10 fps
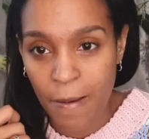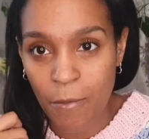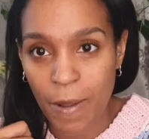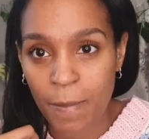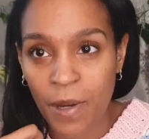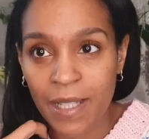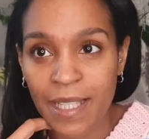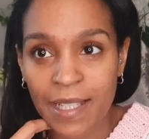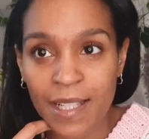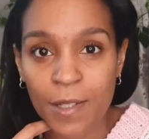when my
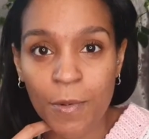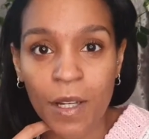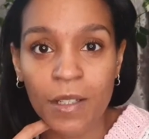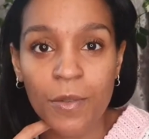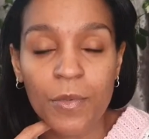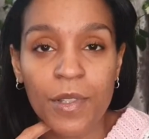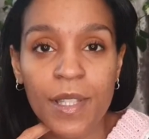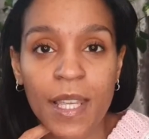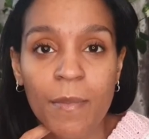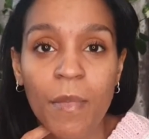Litless one was
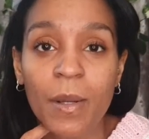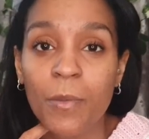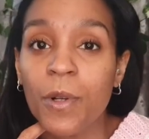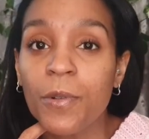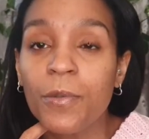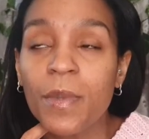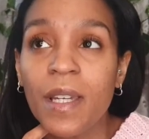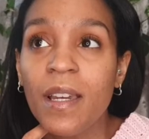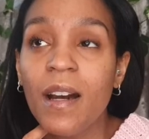in my womb.